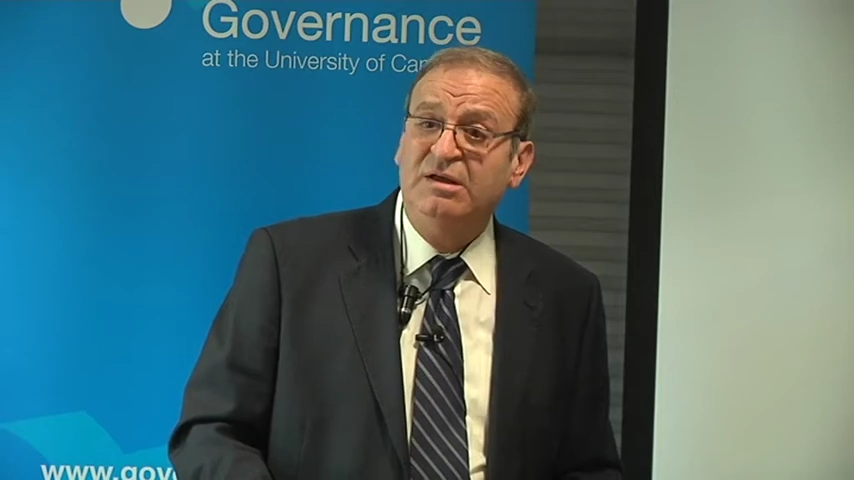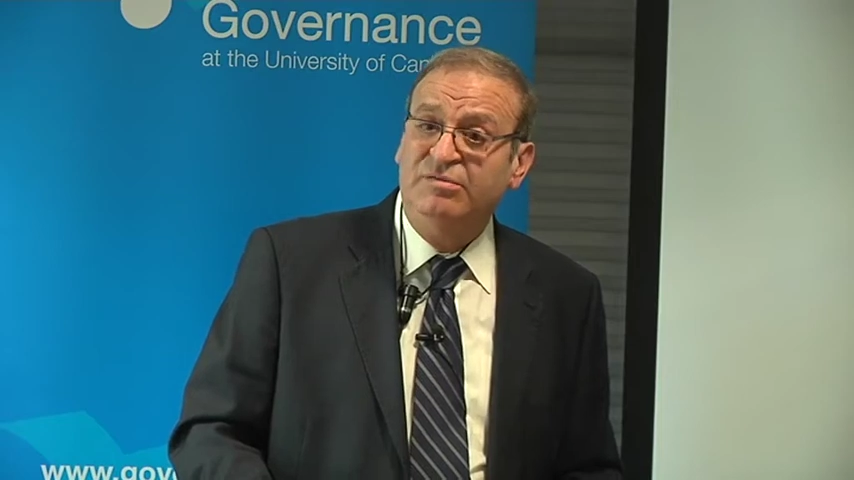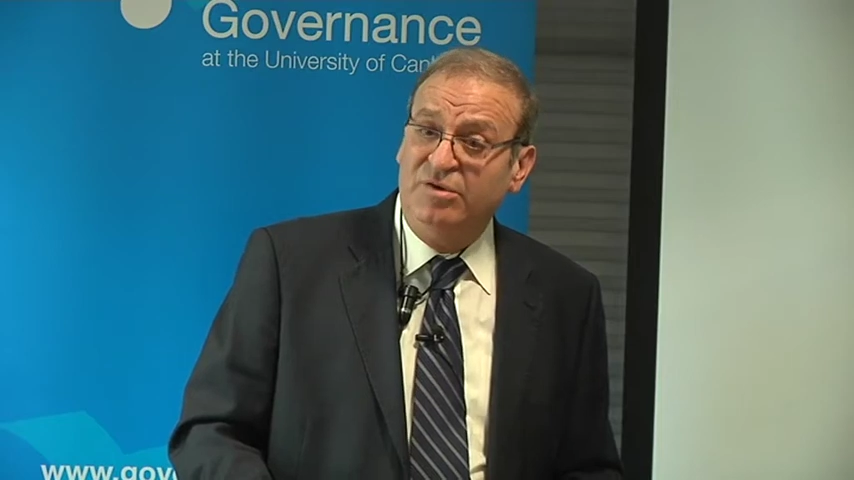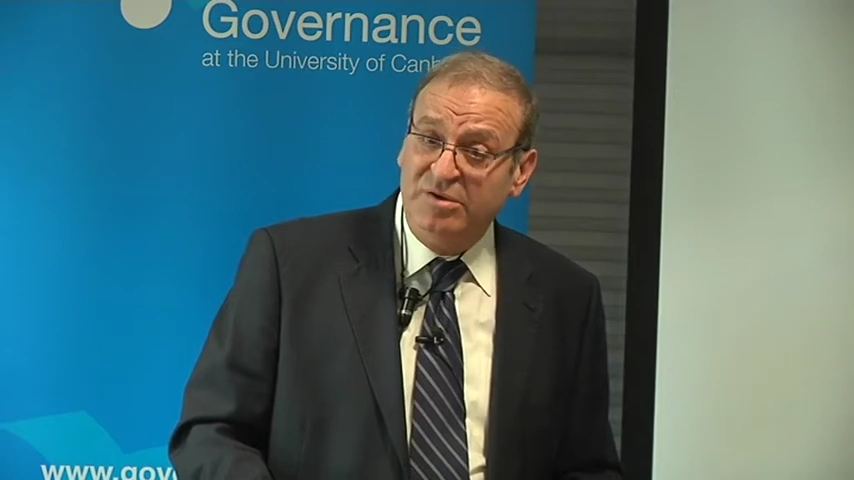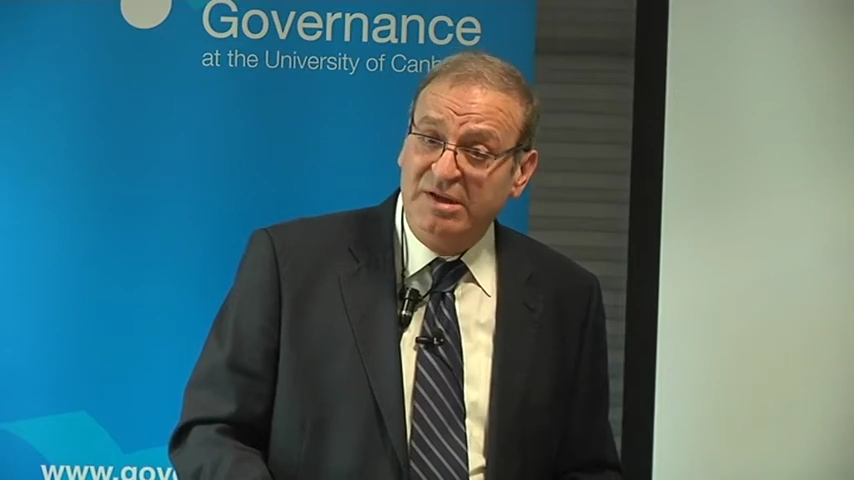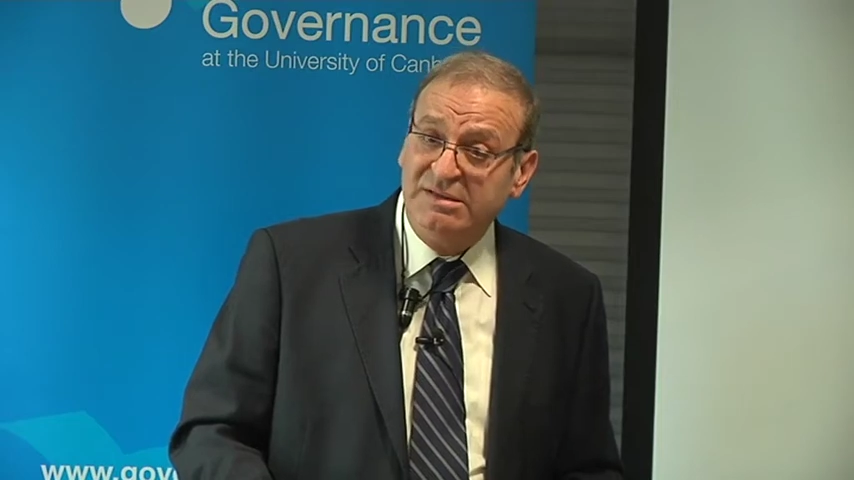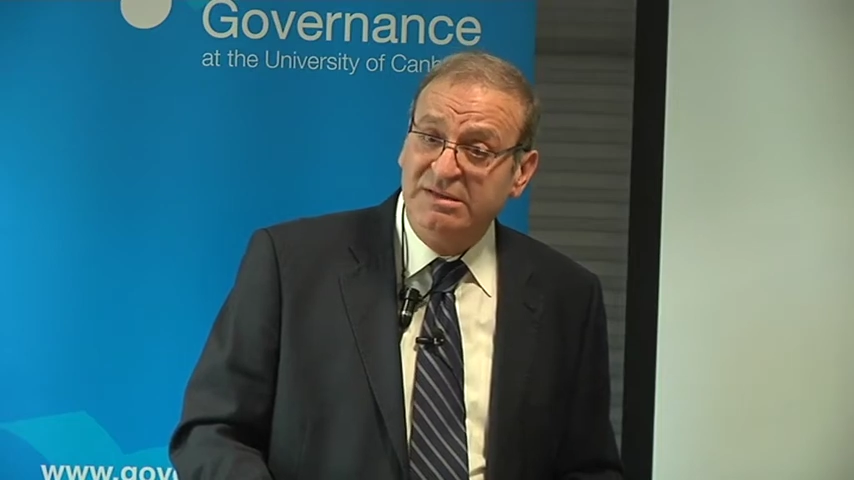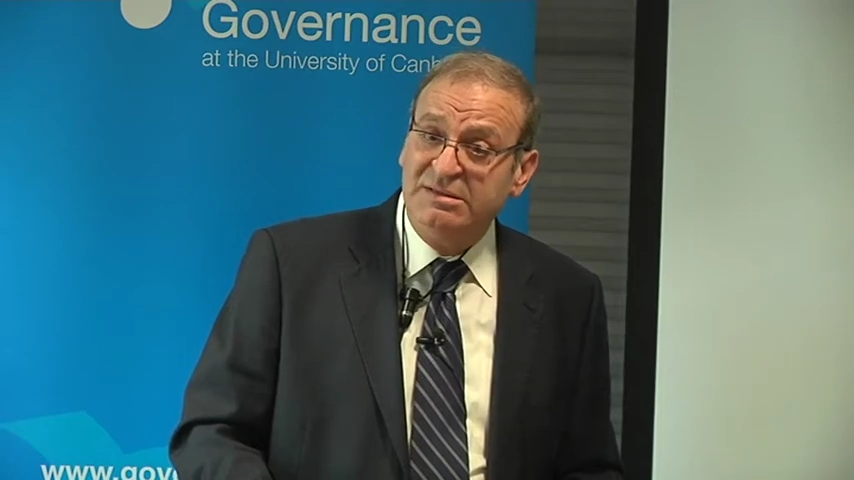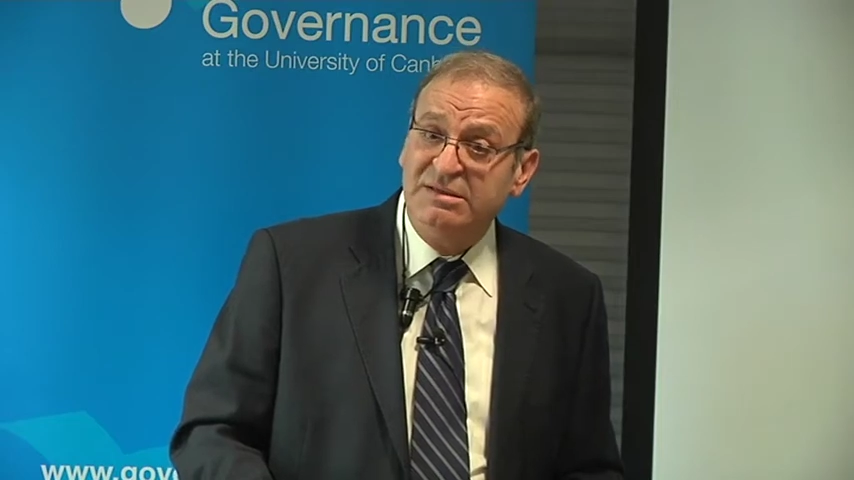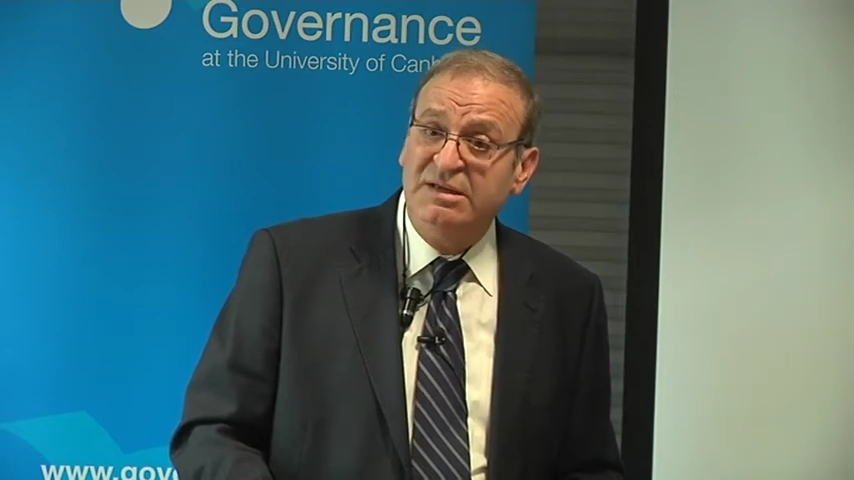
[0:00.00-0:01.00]
for the
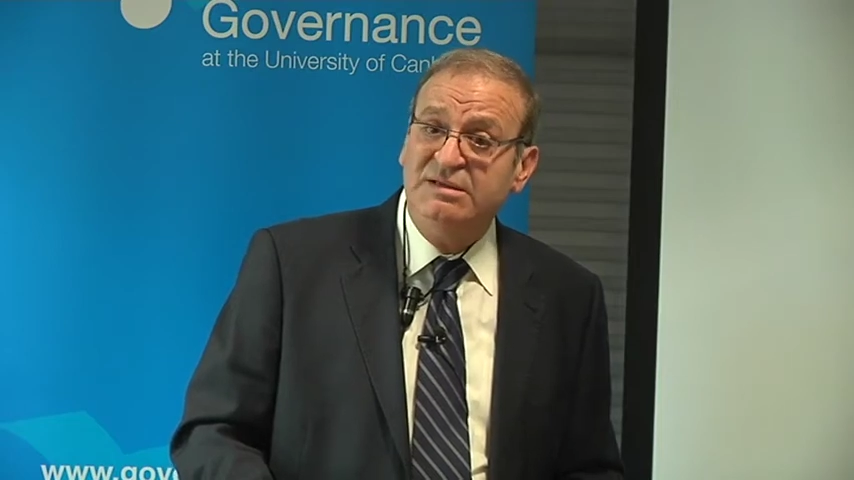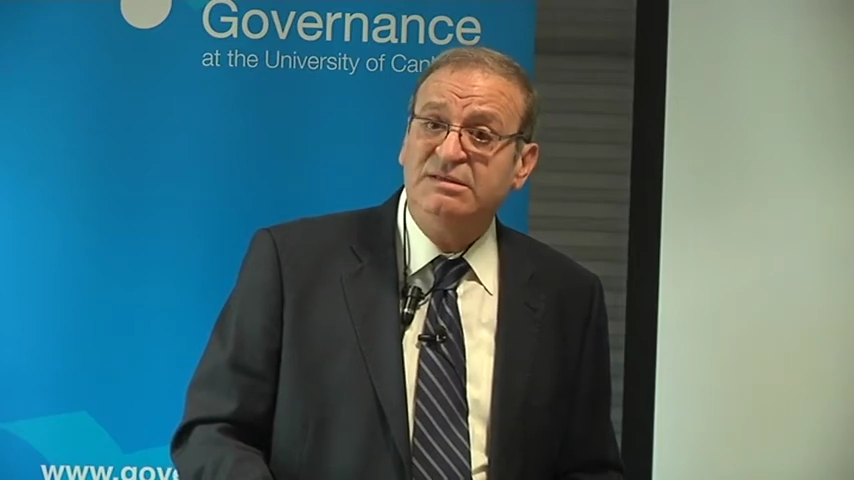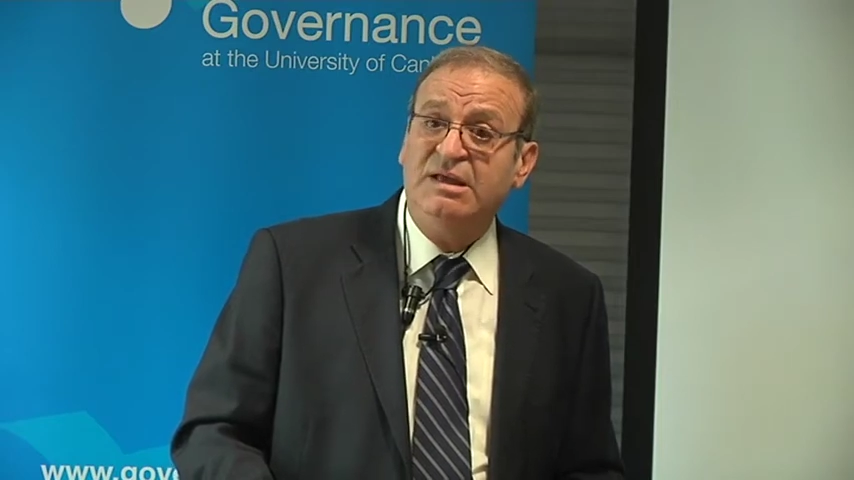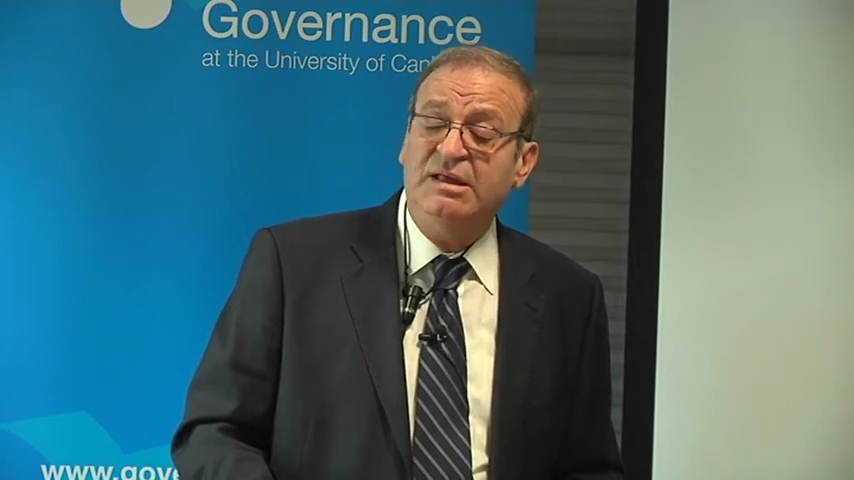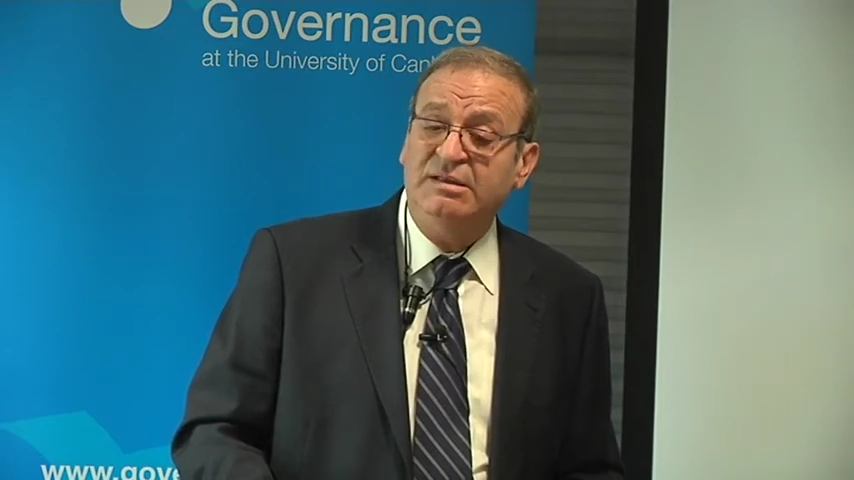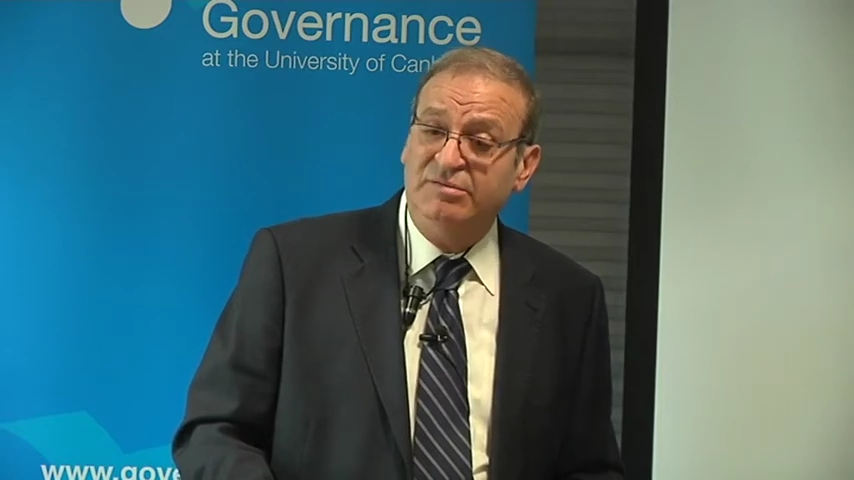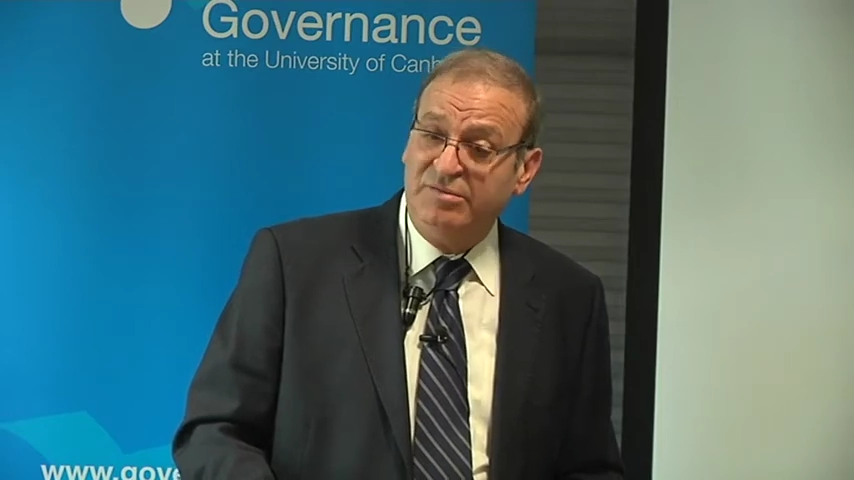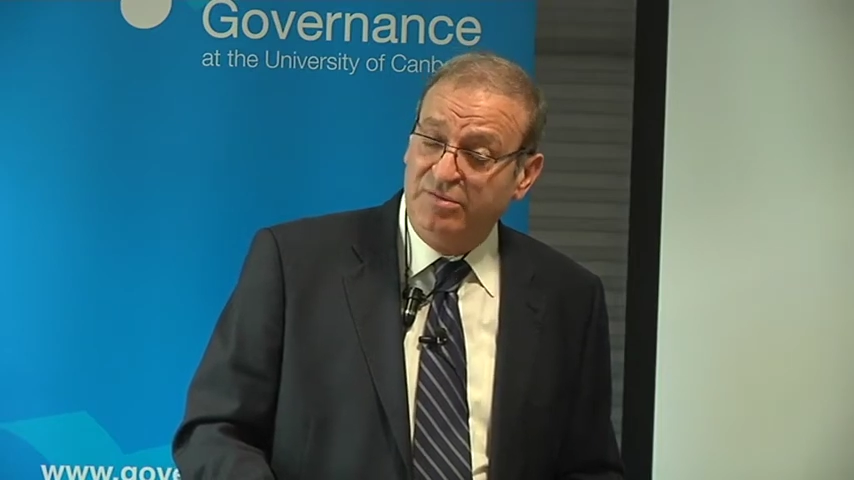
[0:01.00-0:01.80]
United States, and